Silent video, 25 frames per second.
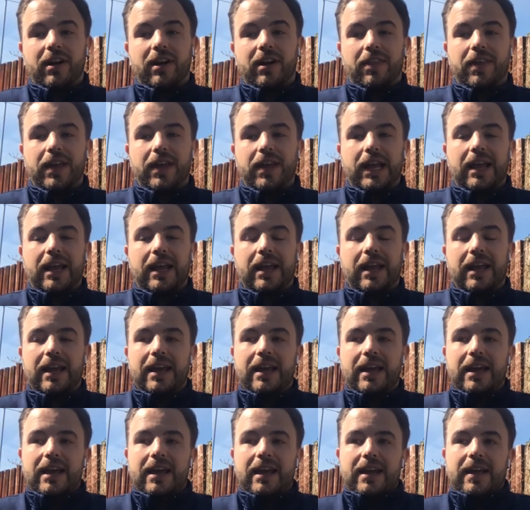I think
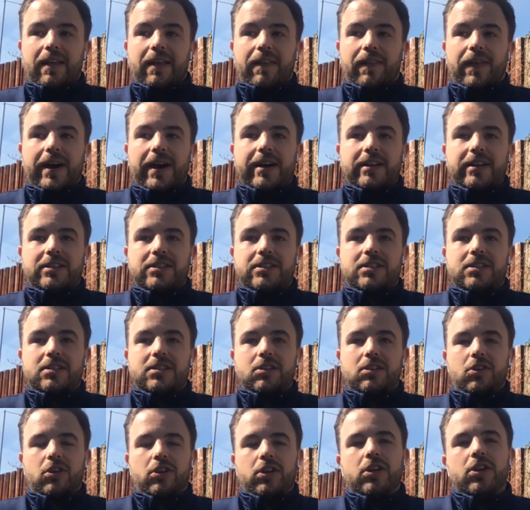that's,
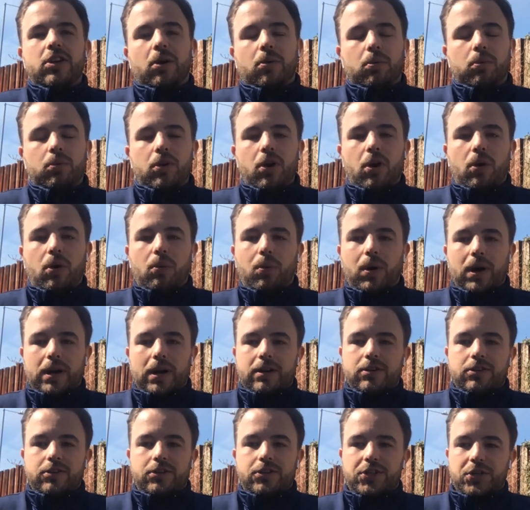not
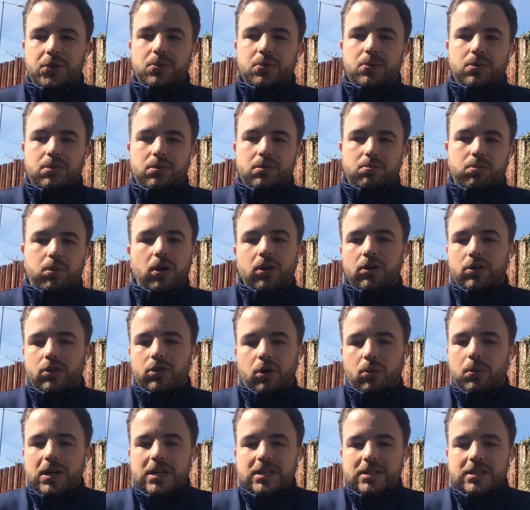one
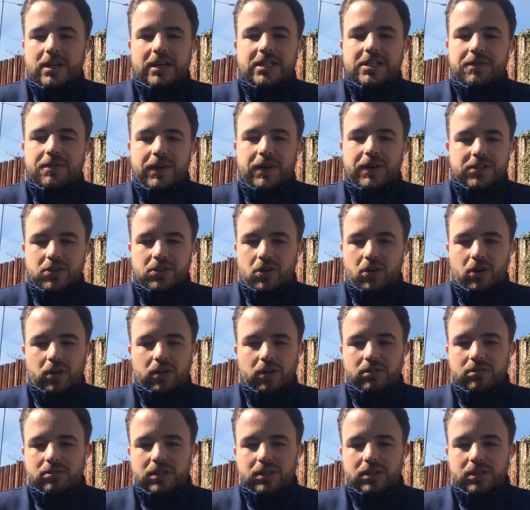size fits all.